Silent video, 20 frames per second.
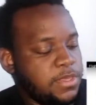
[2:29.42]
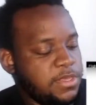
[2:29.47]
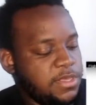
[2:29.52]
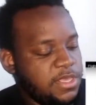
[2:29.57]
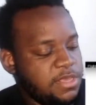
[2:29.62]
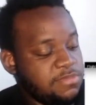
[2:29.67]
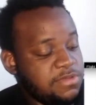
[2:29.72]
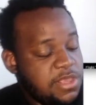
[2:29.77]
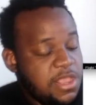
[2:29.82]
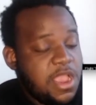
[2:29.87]

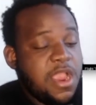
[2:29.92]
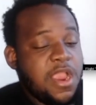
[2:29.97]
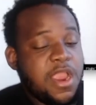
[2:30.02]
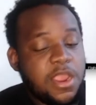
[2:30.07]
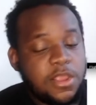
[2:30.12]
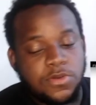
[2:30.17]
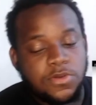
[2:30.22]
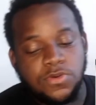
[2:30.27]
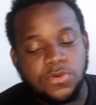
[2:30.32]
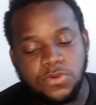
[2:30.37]
You'd be like, all
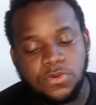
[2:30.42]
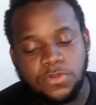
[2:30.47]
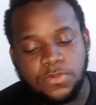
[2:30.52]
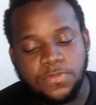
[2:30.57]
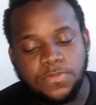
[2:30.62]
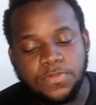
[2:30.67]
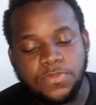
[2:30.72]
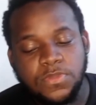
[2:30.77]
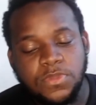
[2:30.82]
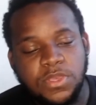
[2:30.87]
right, cool.
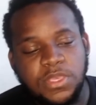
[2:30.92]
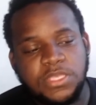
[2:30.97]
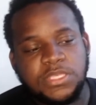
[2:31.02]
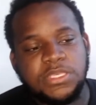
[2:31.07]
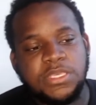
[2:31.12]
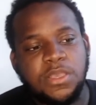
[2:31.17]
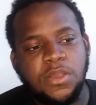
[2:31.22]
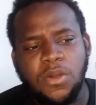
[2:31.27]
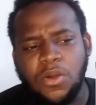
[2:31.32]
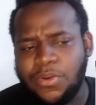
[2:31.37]
He
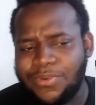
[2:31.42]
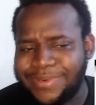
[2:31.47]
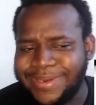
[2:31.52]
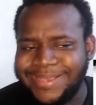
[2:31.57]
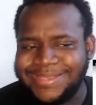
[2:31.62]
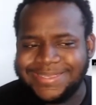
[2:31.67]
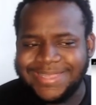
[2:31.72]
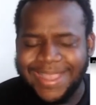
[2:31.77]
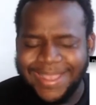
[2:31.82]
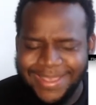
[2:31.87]
see, oh,
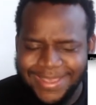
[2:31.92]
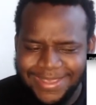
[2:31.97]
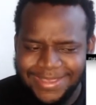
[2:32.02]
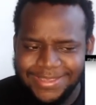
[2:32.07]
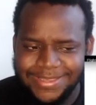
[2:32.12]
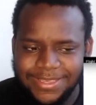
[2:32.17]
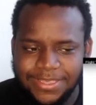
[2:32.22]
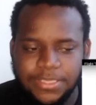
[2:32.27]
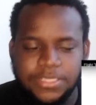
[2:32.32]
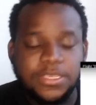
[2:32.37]
is that
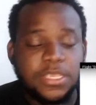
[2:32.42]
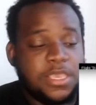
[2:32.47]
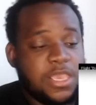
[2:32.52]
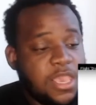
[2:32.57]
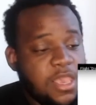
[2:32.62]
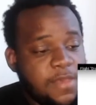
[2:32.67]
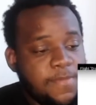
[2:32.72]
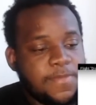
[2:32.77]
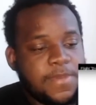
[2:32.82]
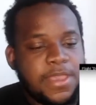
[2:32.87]
easy? He said,
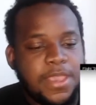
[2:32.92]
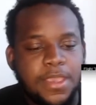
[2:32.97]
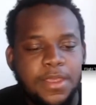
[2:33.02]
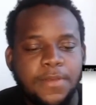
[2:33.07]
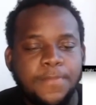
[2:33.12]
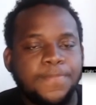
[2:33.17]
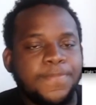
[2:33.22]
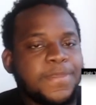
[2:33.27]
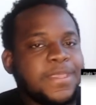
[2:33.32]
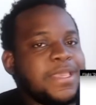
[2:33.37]
yeah, man.
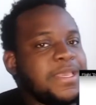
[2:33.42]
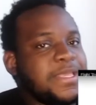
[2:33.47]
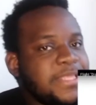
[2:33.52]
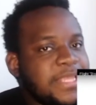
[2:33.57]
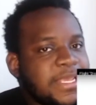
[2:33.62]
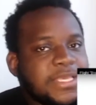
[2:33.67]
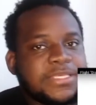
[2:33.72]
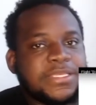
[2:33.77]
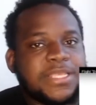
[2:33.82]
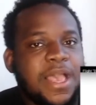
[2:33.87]
Then
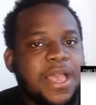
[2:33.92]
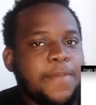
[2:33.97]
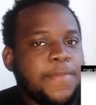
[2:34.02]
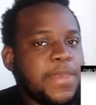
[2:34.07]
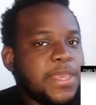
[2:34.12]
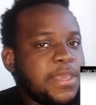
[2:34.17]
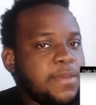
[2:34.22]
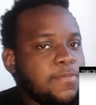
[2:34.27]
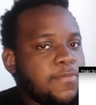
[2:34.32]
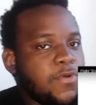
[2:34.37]
he started
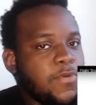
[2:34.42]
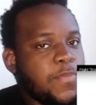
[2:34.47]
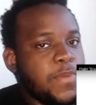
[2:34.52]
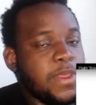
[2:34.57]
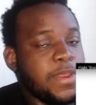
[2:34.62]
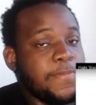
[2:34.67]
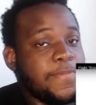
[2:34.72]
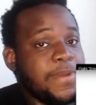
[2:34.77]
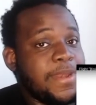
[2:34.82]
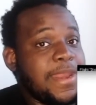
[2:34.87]
making more
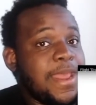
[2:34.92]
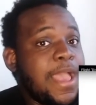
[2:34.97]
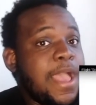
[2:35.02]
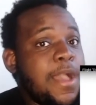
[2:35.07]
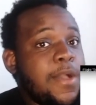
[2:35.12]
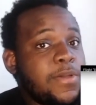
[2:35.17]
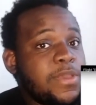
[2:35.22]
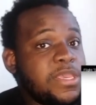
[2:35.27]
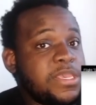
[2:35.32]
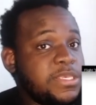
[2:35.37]
money. But
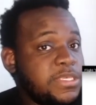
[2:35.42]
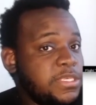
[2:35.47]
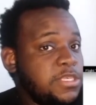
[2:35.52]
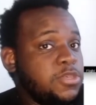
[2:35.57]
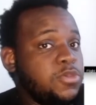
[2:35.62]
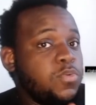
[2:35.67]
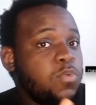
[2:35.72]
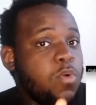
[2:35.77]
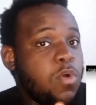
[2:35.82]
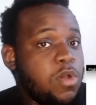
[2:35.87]
now he see
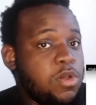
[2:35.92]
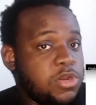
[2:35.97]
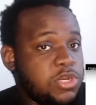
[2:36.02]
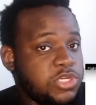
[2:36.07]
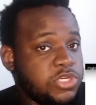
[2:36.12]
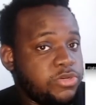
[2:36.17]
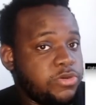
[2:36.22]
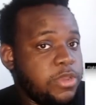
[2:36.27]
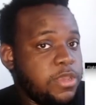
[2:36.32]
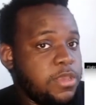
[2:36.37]
you walk on the
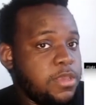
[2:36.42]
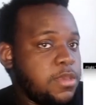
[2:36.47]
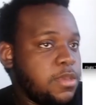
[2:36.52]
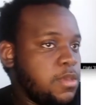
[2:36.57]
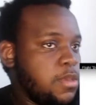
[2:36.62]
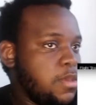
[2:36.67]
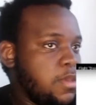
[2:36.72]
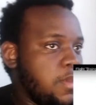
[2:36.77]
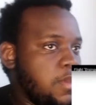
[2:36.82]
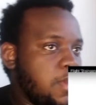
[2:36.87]
street.
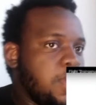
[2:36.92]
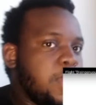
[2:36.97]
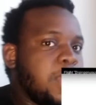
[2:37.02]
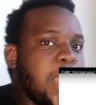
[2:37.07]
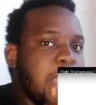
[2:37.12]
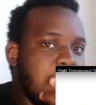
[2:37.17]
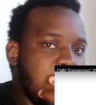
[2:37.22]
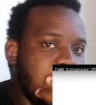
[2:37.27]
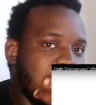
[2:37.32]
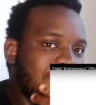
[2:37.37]

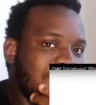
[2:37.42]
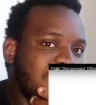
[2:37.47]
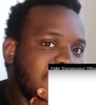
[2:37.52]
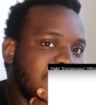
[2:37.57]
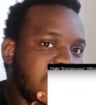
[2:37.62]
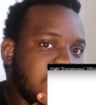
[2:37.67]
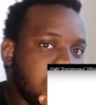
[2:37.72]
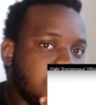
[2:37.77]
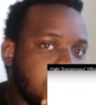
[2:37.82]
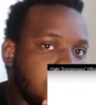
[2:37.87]
I like
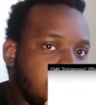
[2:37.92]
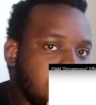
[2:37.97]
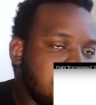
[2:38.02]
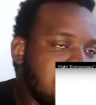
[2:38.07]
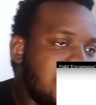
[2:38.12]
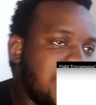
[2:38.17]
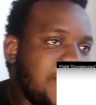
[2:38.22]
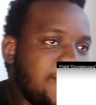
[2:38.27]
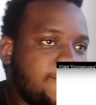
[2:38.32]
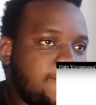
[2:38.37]
Flight shoes. I
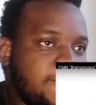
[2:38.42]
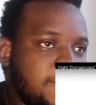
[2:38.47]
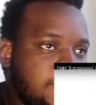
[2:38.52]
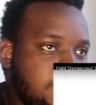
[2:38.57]
like the